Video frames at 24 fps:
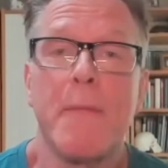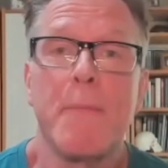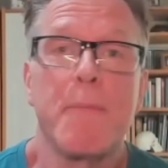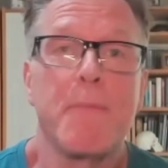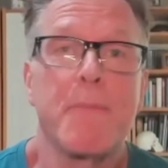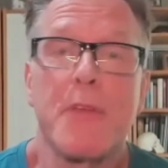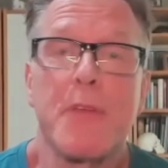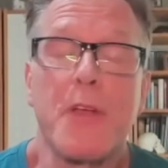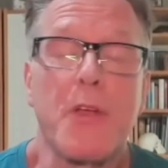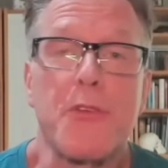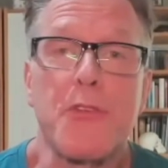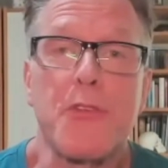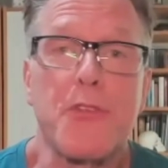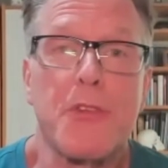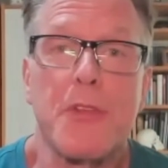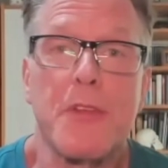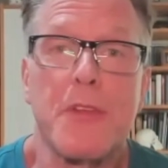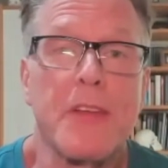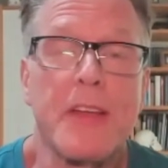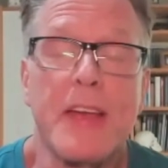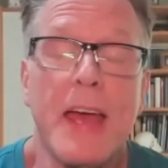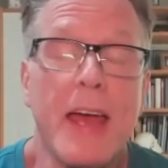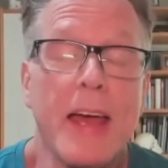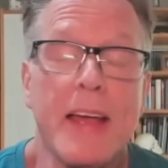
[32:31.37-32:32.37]
because
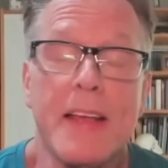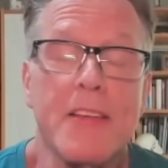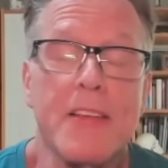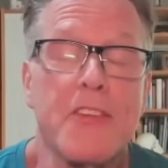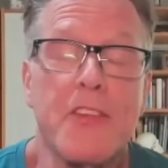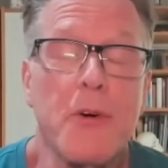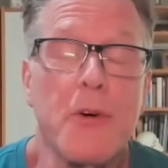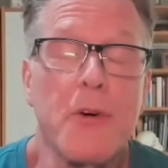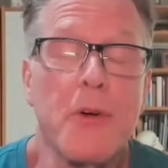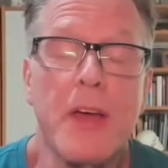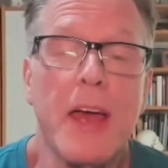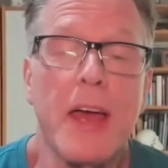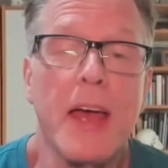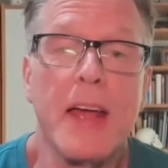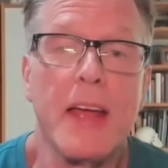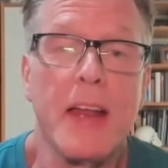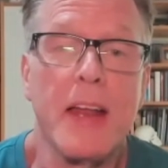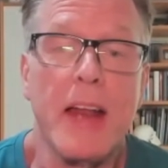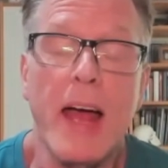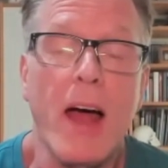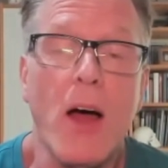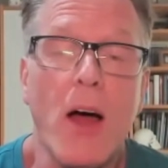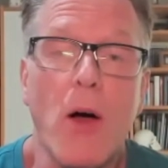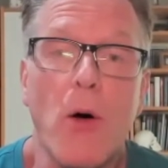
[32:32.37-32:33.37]
it still can't
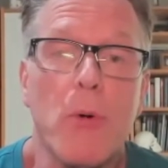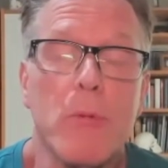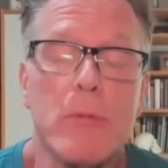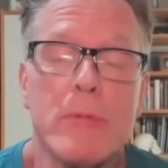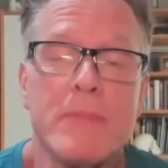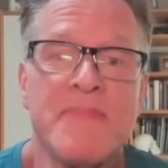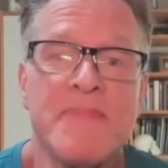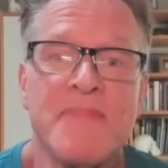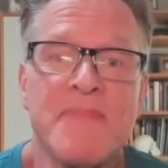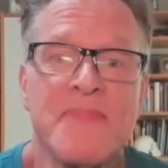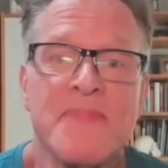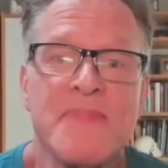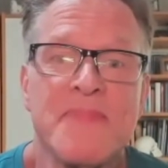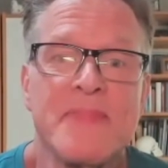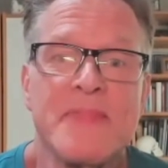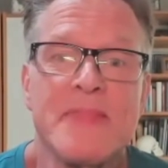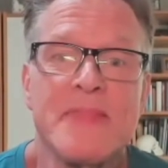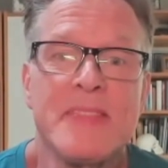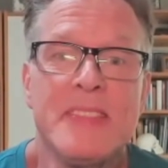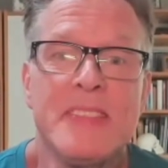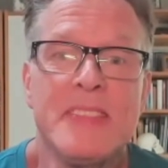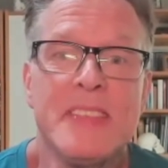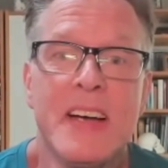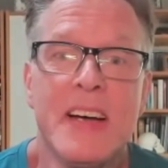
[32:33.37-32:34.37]
get out.
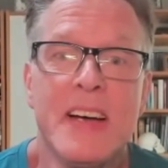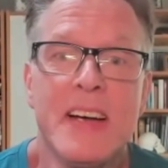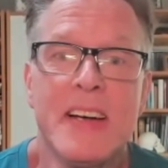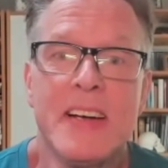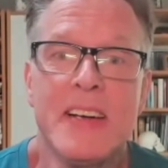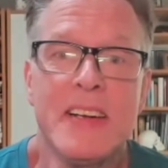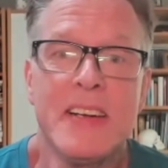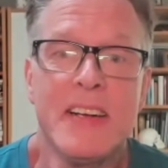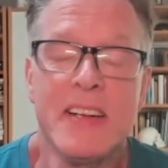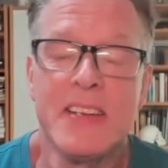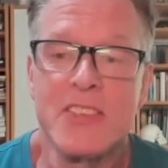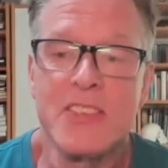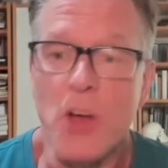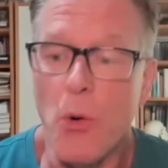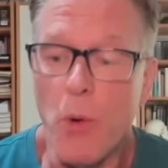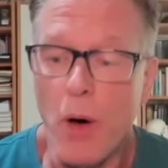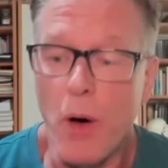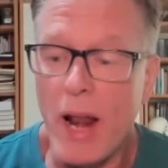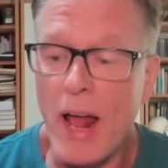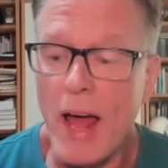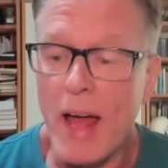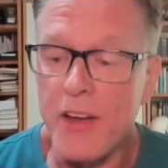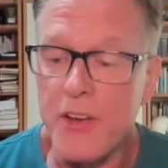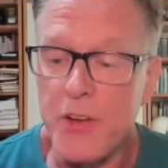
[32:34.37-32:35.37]
So
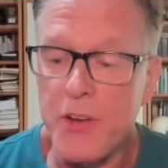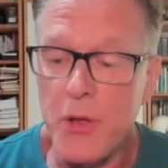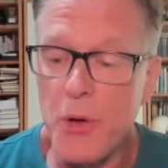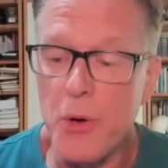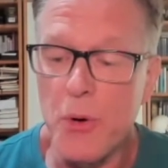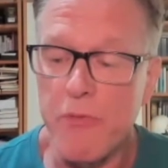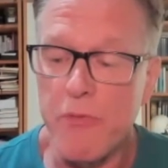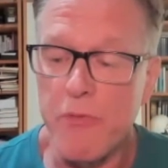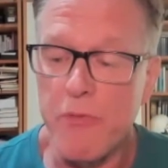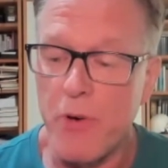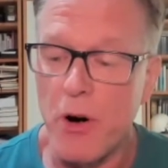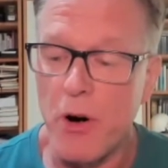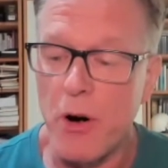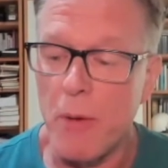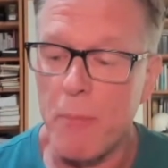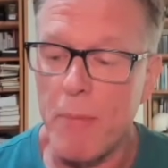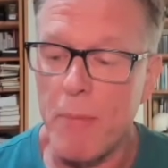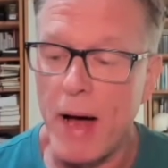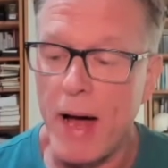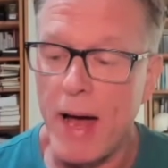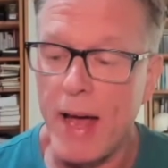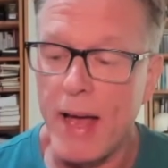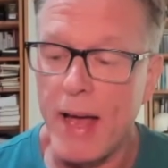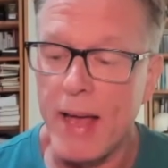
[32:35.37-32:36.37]
what I do for
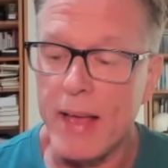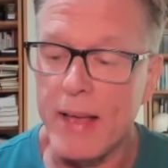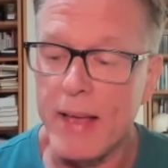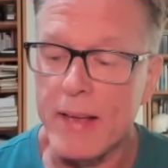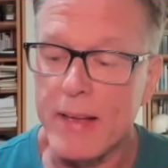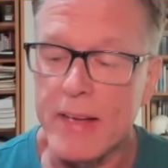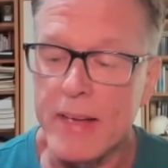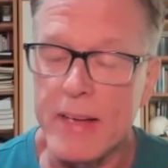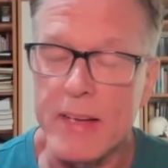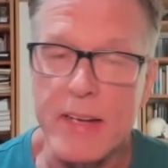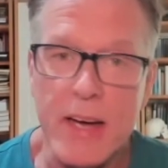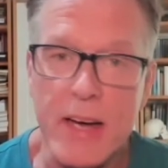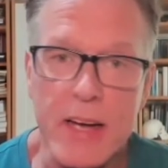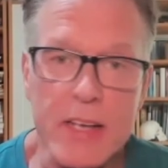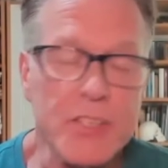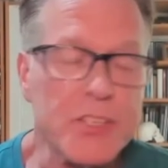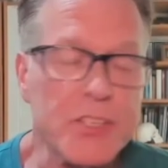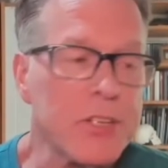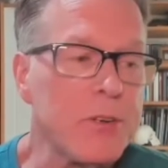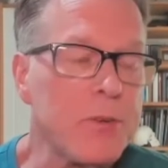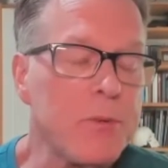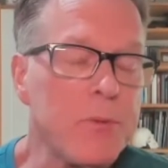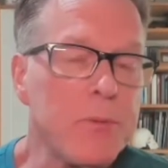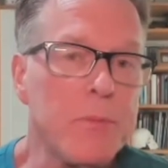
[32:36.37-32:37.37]
my
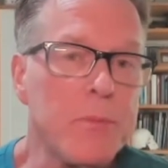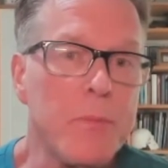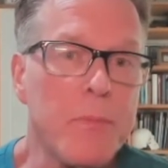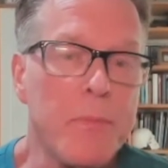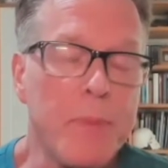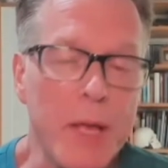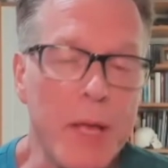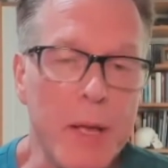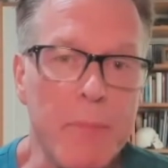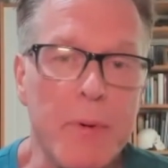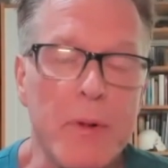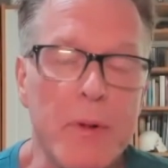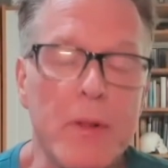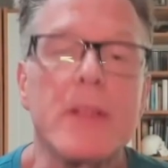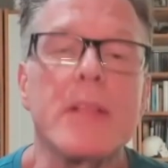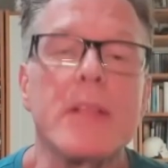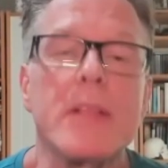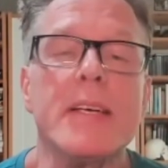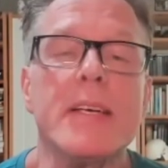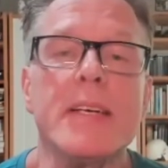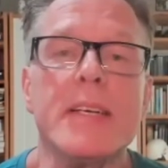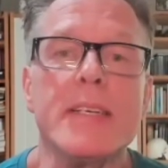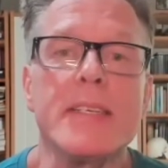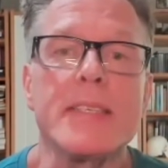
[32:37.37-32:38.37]
concussion people
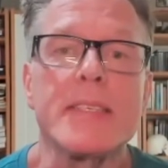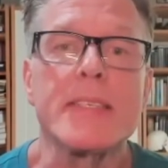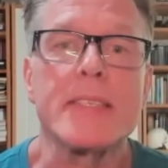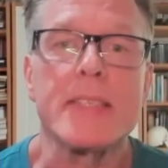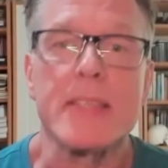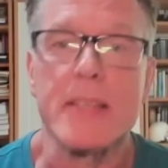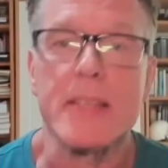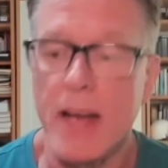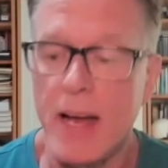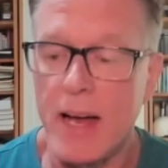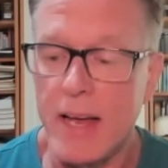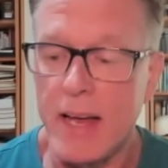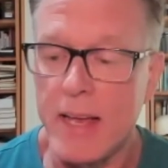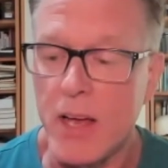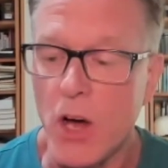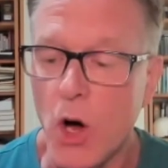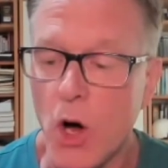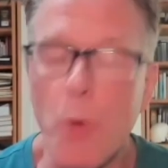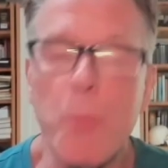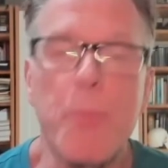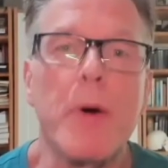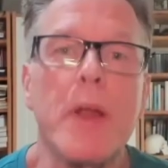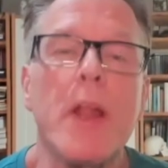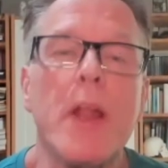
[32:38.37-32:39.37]
is I
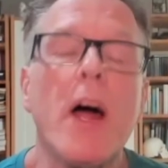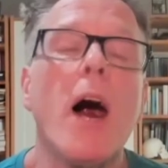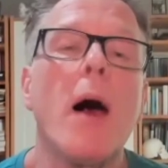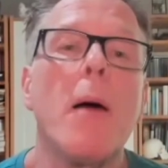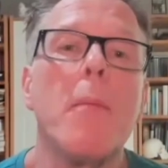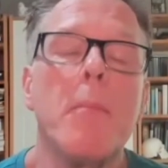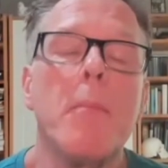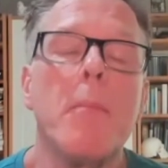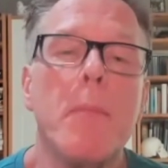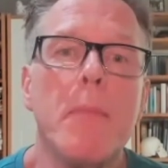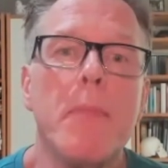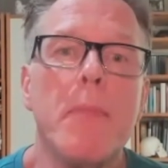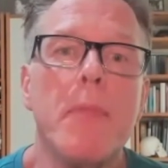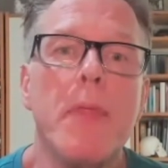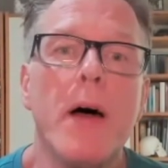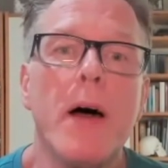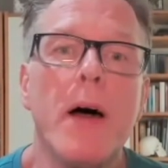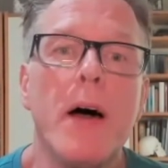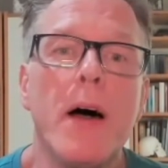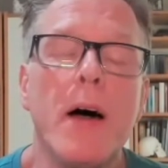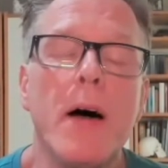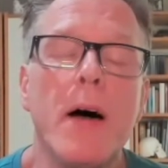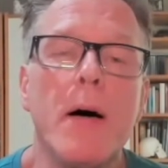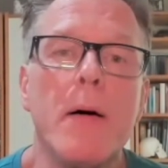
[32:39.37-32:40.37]
open up
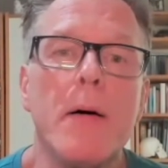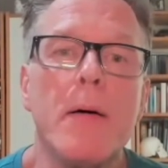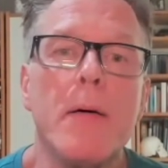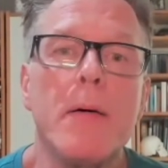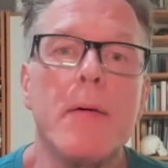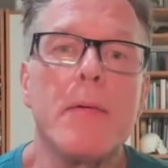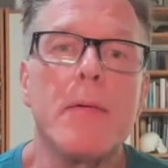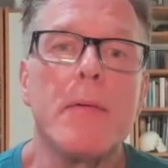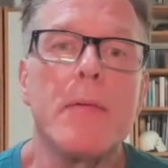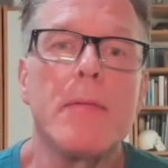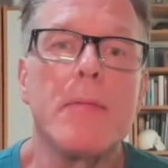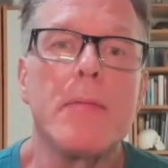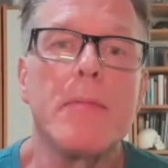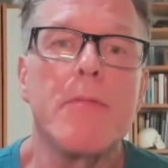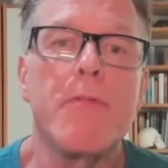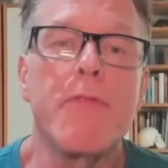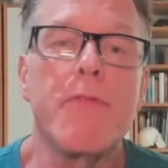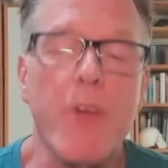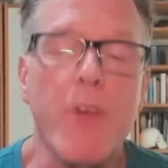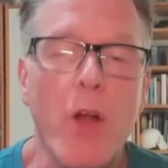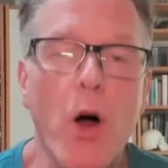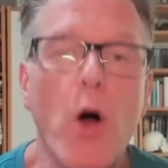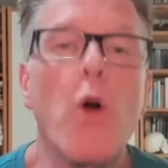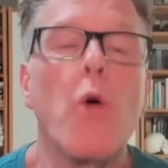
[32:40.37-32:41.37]
the
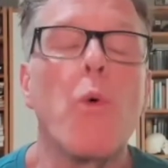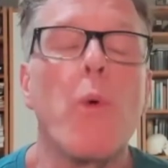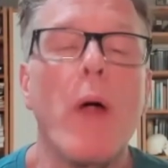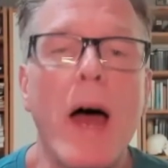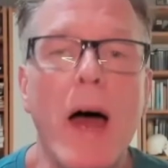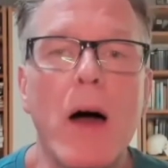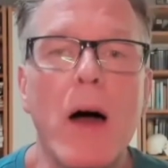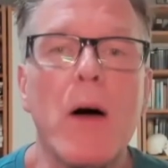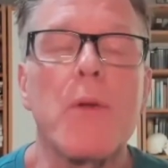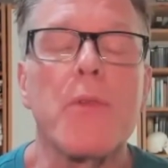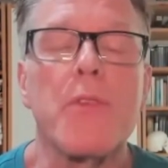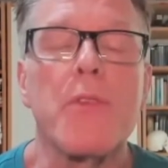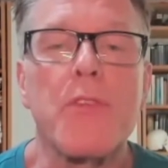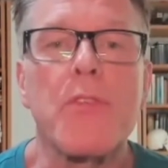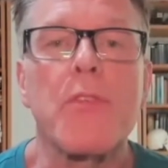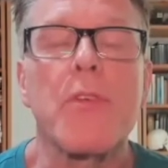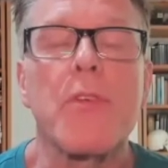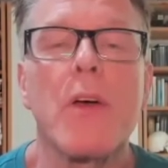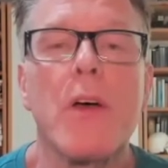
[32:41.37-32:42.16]
flow routes